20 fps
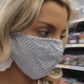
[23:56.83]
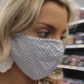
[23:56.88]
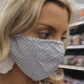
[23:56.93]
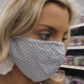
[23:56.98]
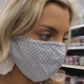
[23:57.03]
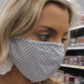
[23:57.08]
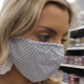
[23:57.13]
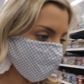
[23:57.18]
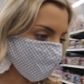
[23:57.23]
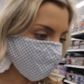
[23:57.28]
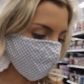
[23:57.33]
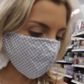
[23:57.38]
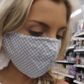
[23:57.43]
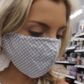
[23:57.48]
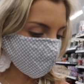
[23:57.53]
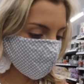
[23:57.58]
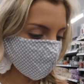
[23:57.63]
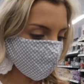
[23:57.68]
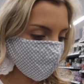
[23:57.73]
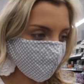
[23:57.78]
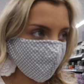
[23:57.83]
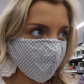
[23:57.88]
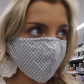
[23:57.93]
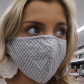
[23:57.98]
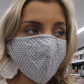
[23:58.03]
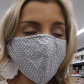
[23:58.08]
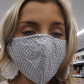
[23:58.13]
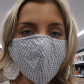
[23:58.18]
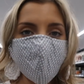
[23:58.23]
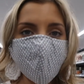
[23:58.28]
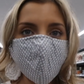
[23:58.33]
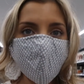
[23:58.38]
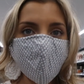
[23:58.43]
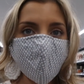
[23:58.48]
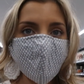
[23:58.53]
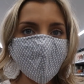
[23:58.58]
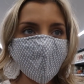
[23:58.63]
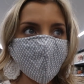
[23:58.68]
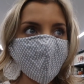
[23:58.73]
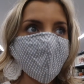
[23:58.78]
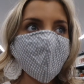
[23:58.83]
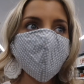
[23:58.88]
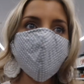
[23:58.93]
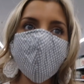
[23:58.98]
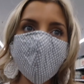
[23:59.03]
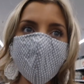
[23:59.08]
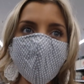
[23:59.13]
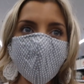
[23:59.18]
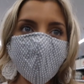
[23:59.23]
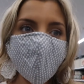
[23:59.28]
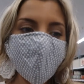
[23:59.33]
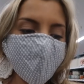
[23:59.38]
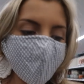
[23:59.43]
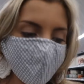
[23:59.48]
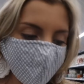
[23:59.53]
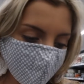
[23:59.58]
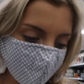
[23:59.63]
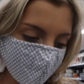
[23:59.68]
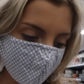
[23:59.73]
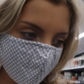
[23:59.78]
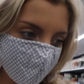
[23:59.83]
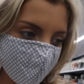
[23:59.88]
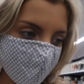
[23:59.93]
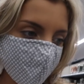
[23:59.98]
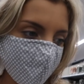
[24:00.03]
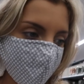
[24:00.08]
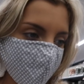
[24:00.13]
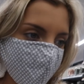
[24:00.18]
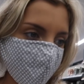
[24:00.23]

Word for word: But I'm happy to have these, so I'm gonna go check out.